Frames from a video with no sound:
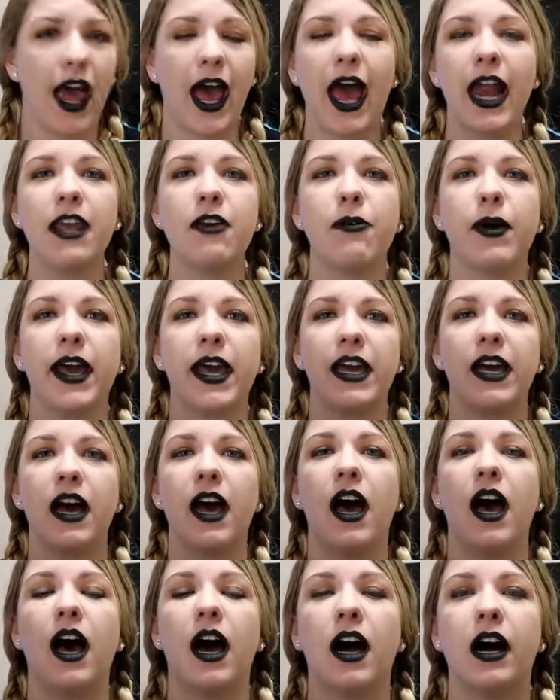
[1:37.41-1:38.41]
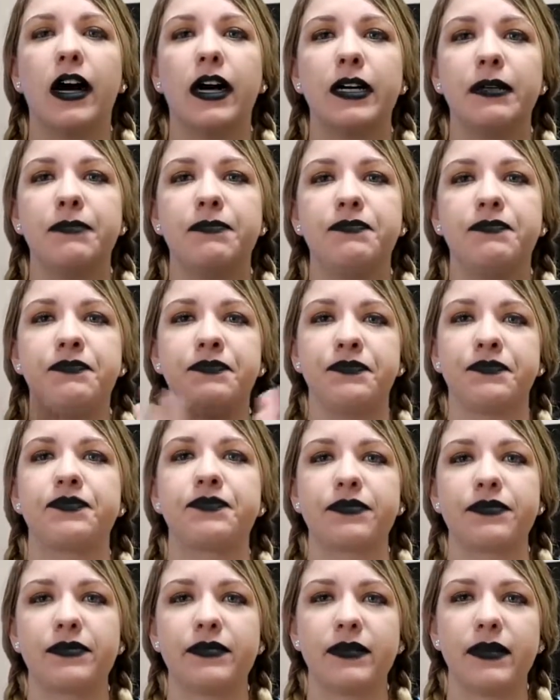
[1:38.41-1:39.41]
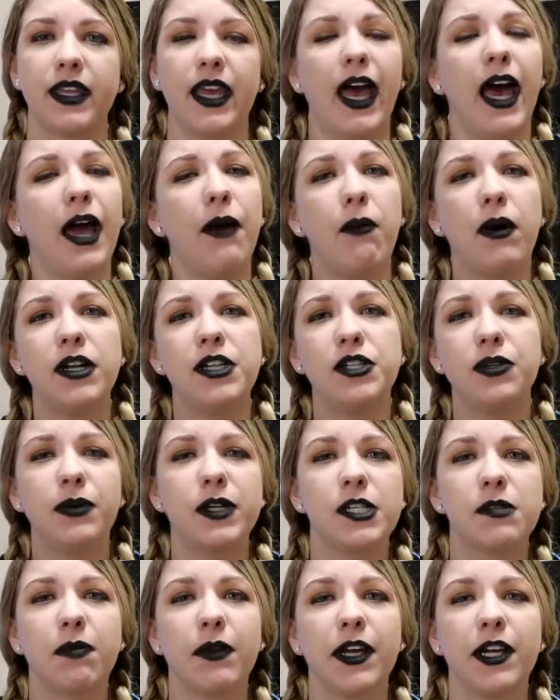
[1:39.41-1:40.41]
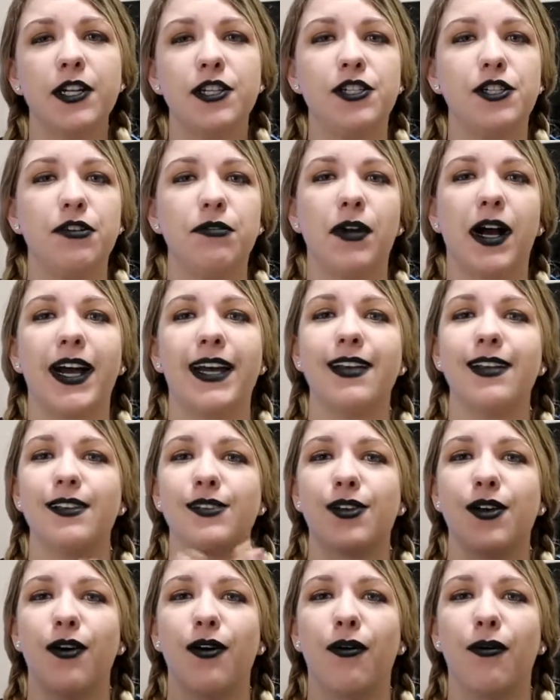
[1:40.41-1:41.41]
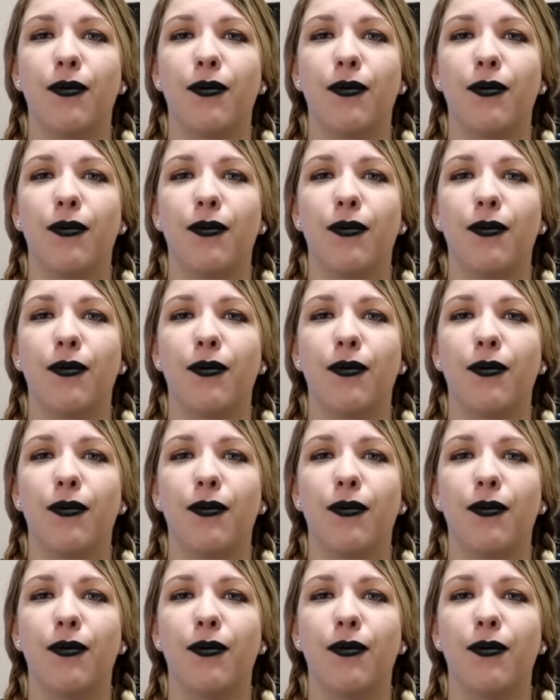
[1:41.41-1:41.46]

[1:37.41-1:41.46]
Anyway, I want to explain to you guys